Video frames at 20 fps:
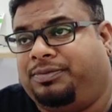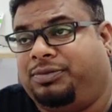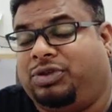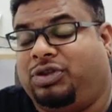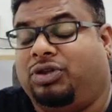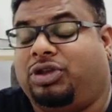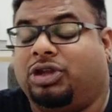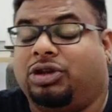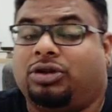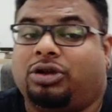
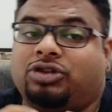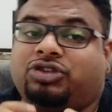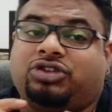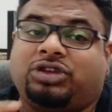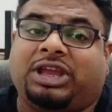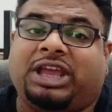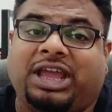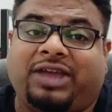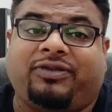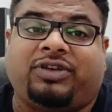You can
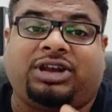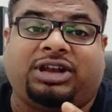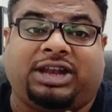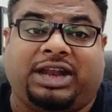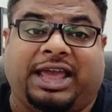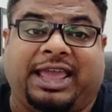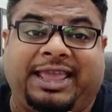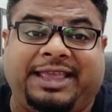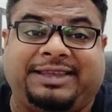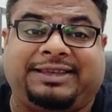also have a
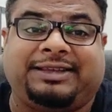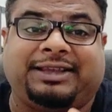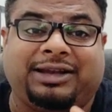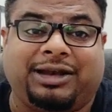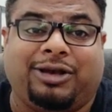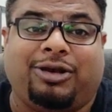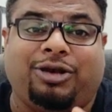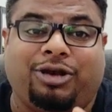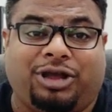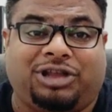nice
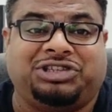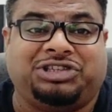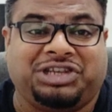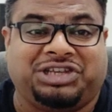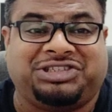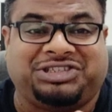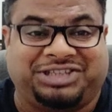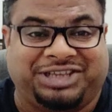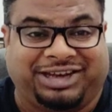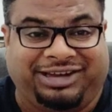little
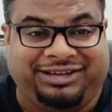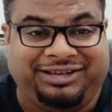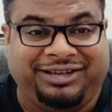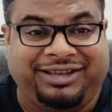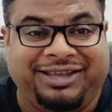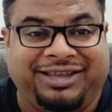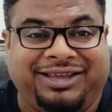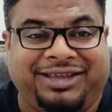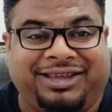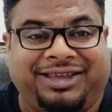logic set
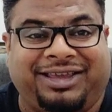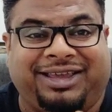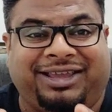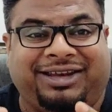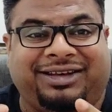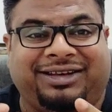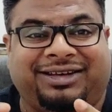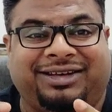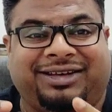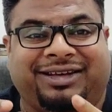
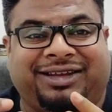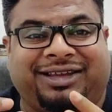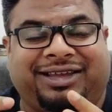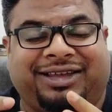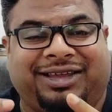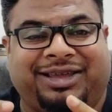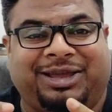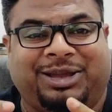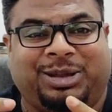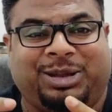in
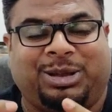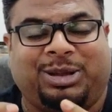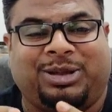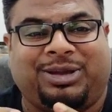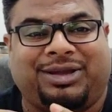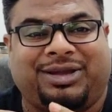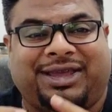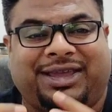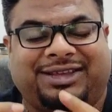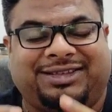
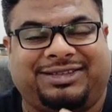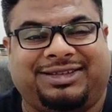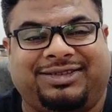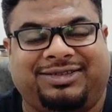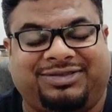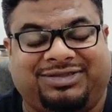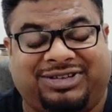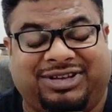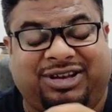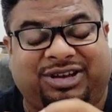a
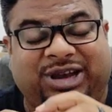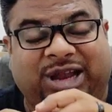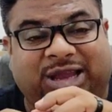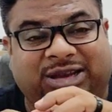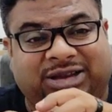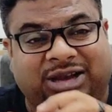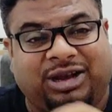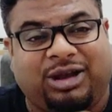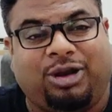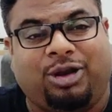
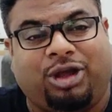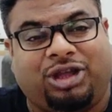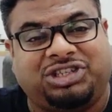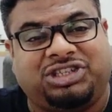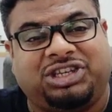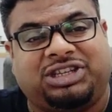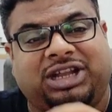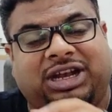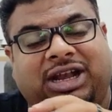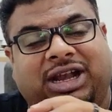nice little
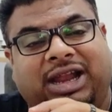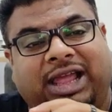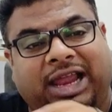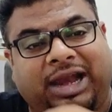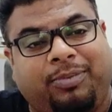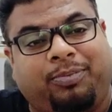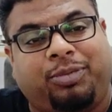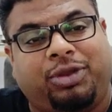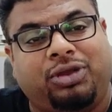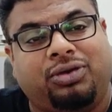logic that will
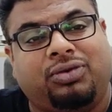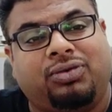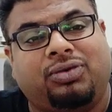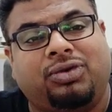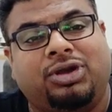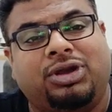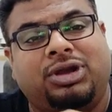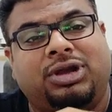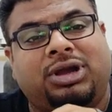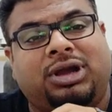help
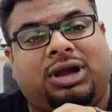you